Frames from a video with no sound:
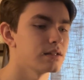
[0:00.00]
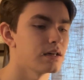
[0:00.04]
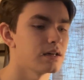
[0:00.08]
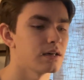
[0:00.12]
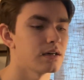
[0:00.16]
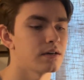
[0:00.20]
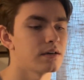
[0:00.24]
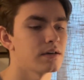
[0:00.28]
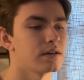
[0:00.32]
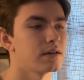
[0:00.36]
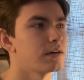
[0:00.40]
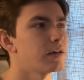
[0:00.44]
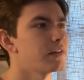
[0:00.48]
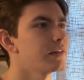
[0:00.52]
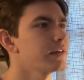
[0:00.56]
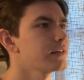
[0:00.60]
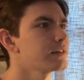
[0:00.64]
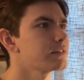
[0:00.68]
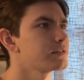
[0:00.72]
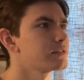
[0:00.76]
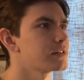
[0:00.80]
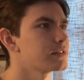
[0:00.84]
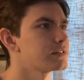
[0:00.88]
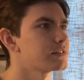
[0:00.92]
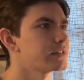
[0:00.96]
uh, I think it
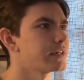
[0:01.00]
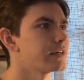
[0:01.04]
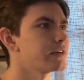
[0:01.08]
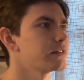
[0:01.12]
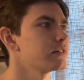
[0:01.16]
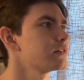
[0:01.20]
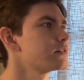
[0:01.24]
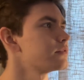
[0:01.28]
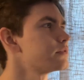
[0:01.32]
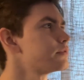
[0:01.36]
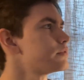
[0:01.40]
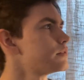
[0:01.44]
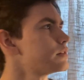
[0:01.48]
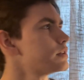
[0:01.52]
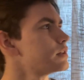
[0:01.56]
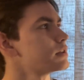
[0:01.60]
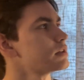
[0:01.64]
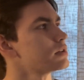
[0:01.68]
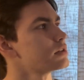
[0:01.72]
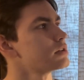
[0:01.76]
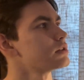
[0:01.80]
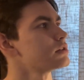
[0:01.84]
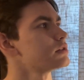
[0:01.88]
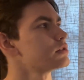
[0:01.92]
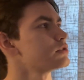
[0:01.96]
was the Tale of
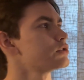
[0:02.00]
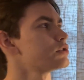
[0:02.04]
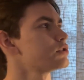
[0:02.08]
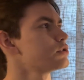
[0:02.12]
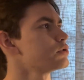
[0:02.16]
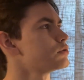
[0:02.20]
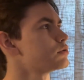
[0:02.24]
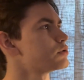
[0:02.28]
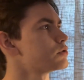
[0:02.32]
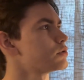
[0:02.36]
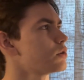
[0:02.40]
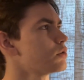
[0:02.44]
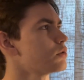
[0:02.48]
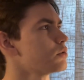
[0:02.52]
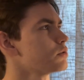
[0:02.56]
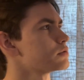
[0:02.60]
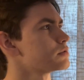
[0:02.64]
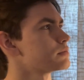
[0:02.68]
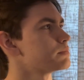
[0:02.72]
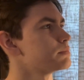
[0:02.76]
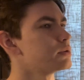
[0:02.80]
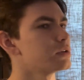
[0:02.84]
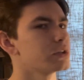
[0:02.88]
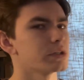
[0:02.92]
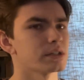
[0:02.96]
Two Souls
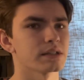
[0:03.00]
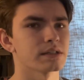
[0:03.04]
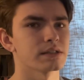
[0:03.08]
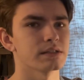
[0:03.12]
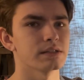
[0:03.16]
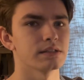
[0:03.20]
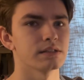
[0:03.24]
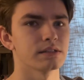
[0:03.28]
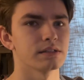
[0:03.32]
book.